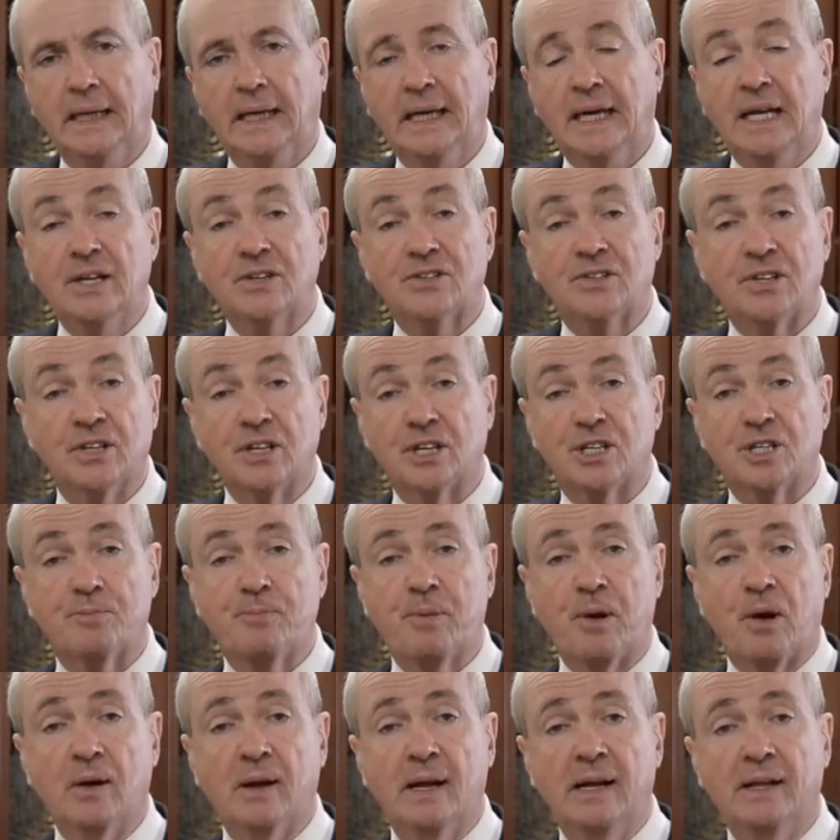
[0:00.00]
It is an
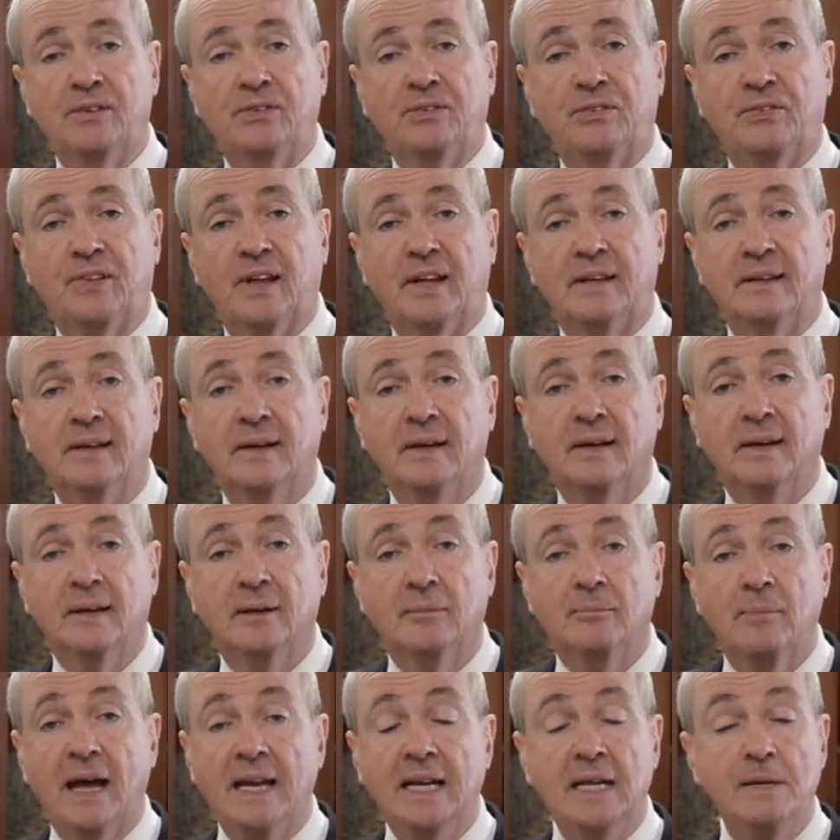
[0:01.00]
experience that
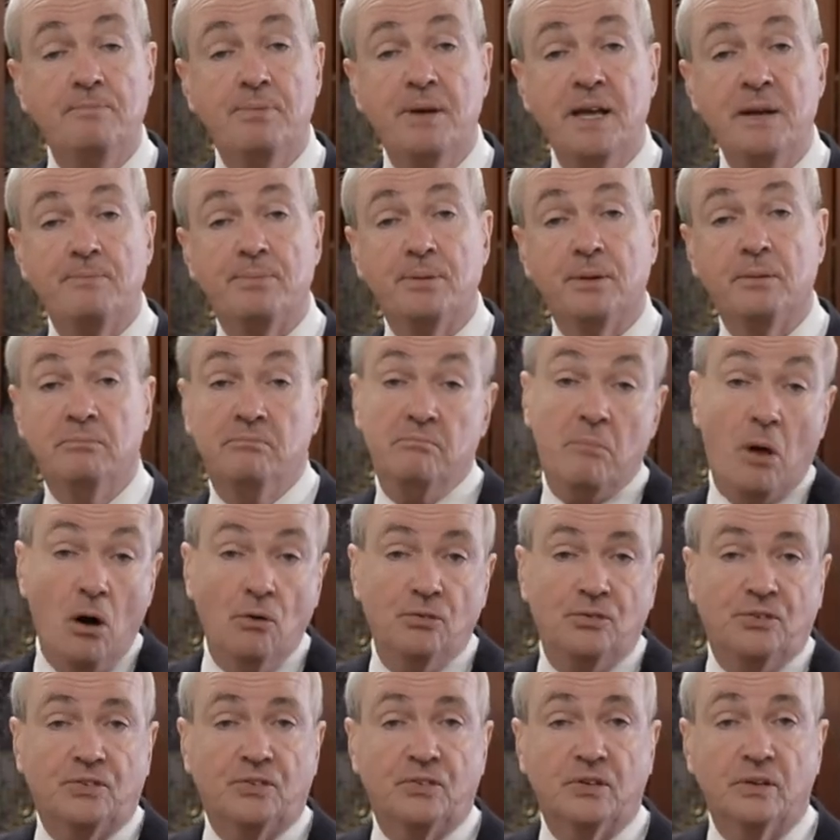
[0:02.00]
many people,
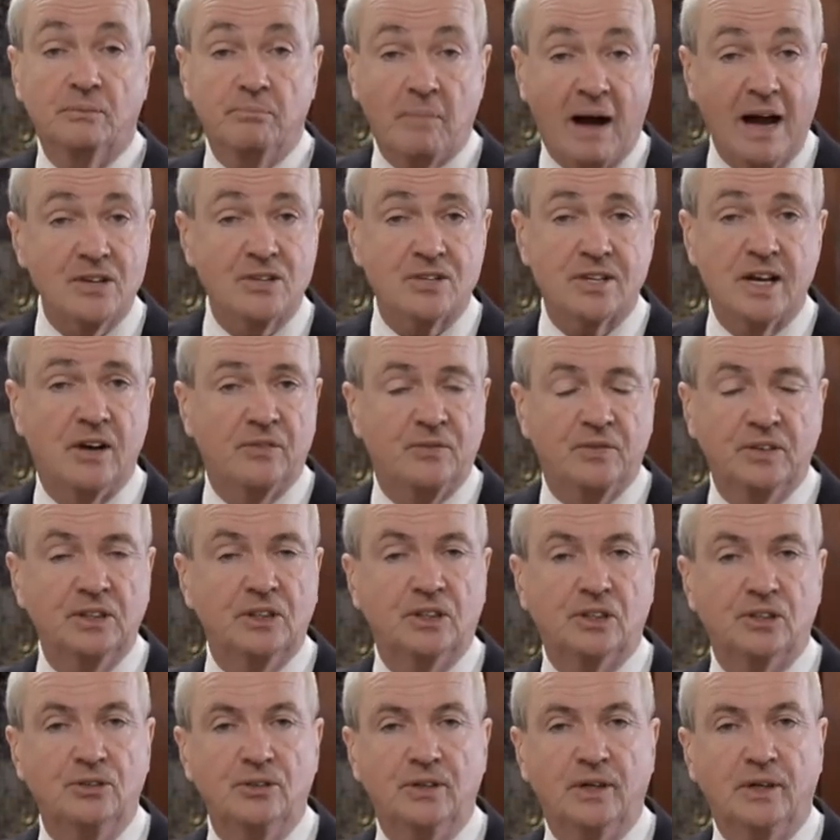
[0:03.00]
most, myself
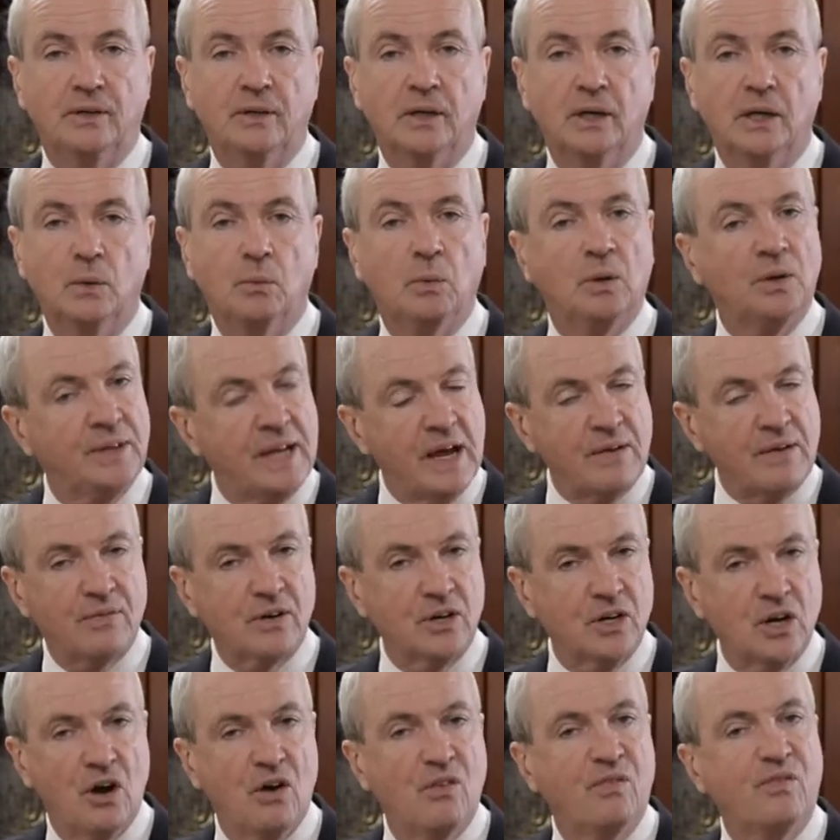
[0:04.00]
included, will
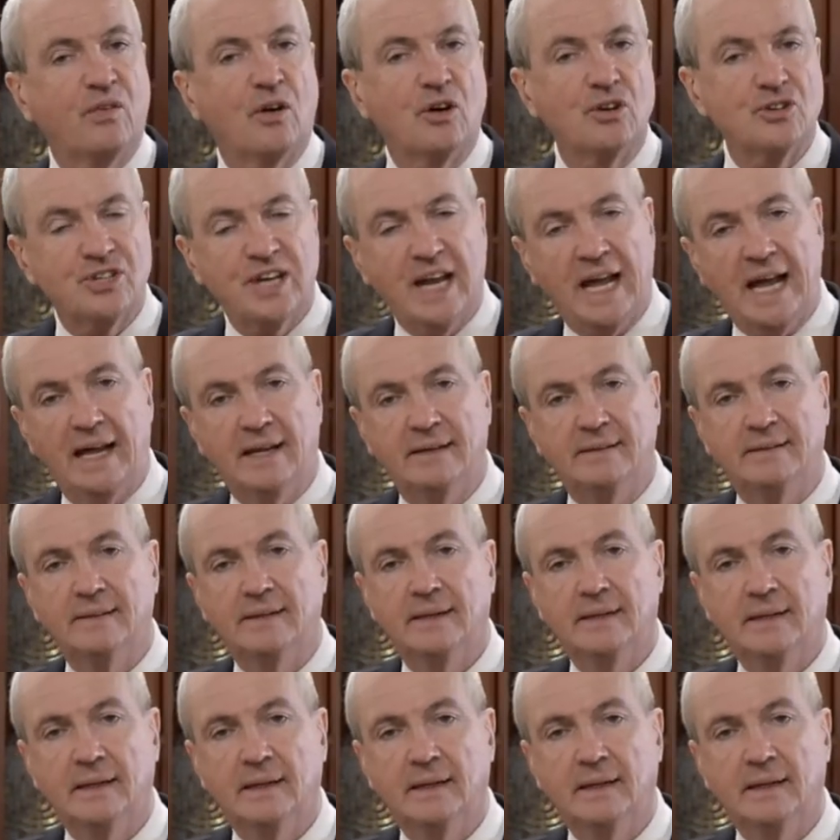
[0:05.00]
never know firsthand.